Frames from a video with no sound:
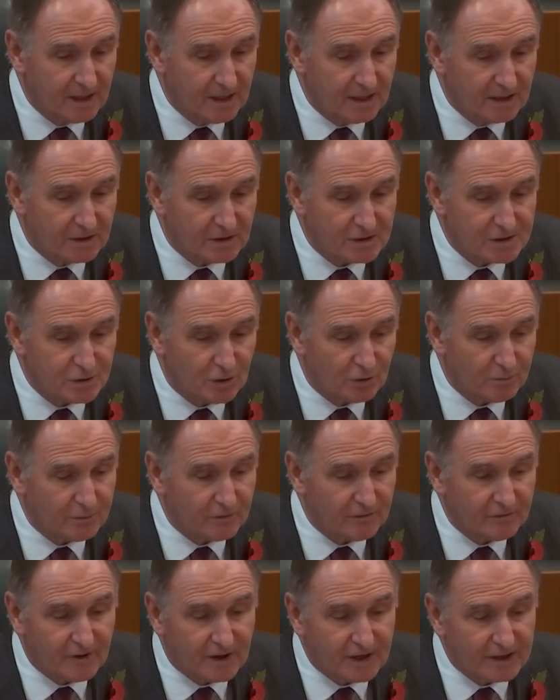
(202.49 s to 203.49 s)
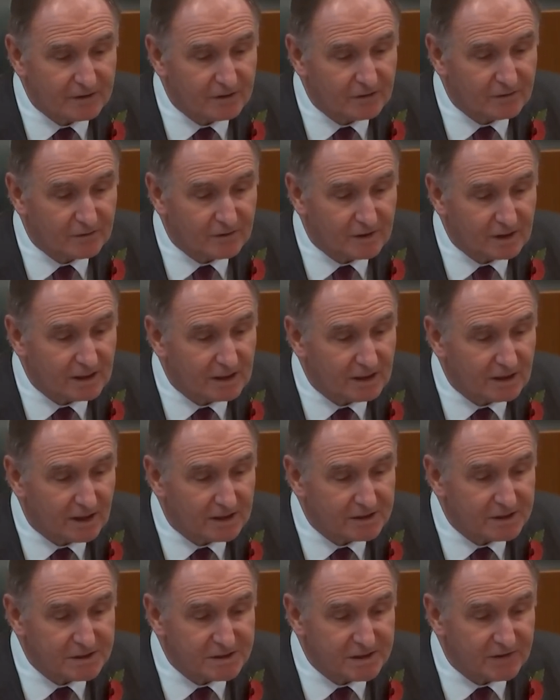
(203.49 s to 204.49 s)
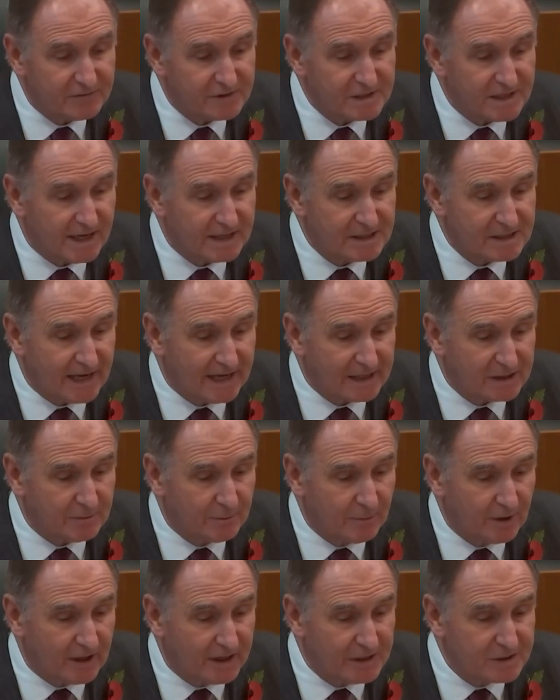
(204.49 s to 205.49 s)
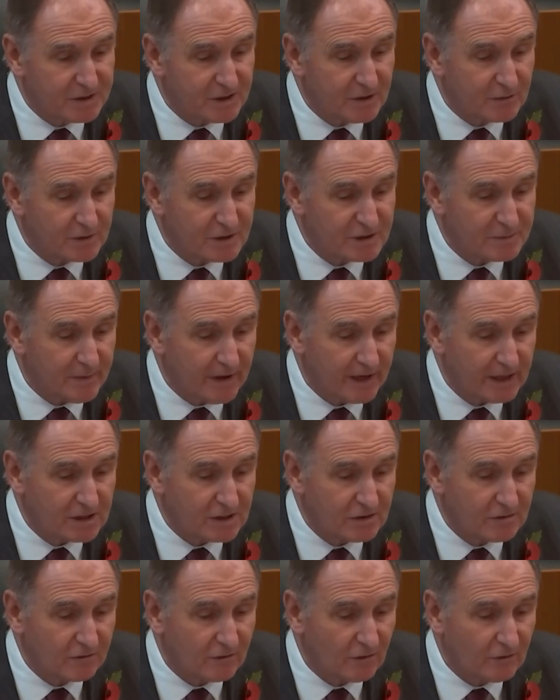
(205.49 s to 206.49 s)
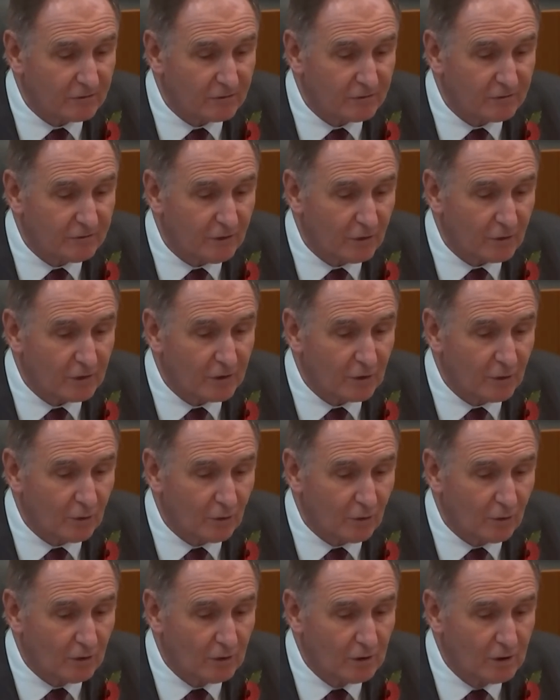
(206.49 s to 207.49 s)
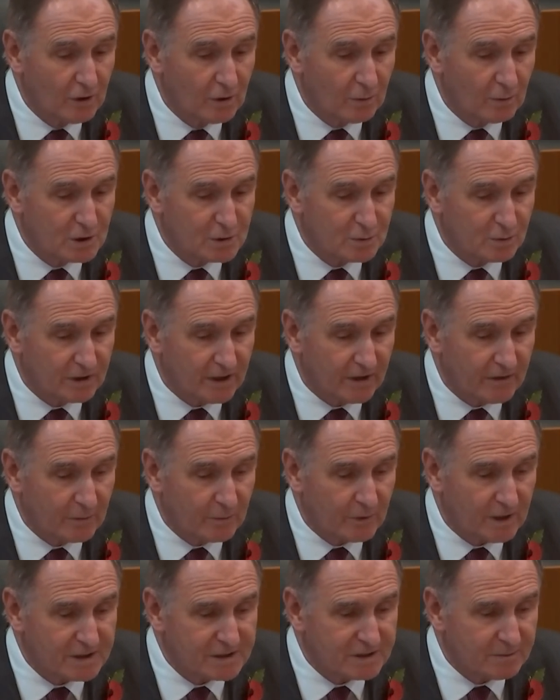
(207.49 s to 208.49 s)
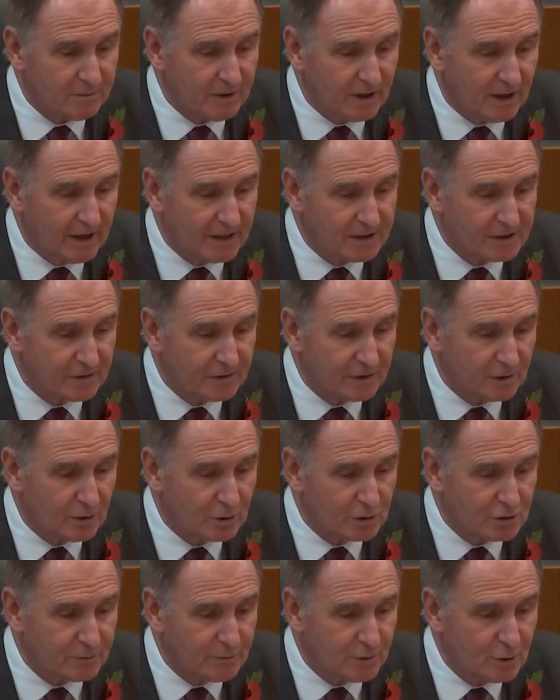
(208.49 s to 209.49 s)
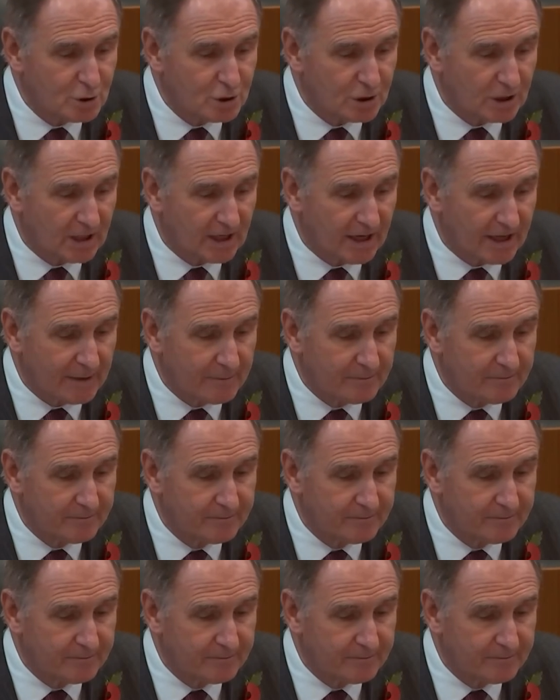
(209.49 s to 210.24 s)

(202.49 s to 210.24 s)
It does not provide that the 1978 Act applies irrespective of the foreign law which would otherwise apply to the contribution claim.